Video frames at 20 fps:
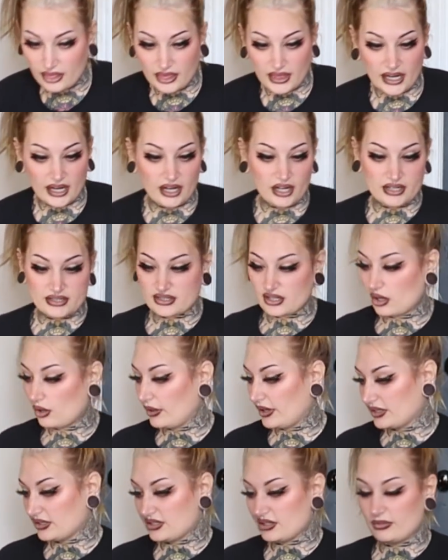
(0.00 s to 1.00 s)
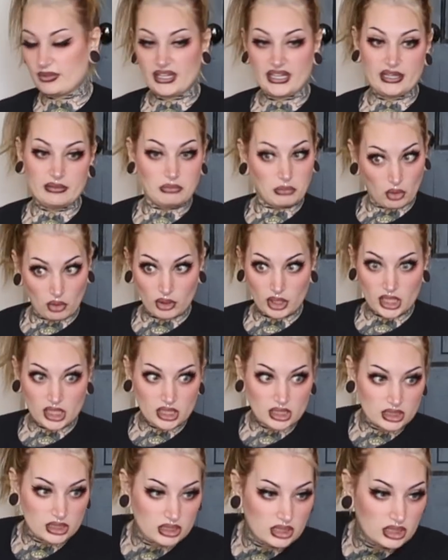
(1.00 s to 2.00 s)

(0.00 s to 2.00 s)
there is going to be more.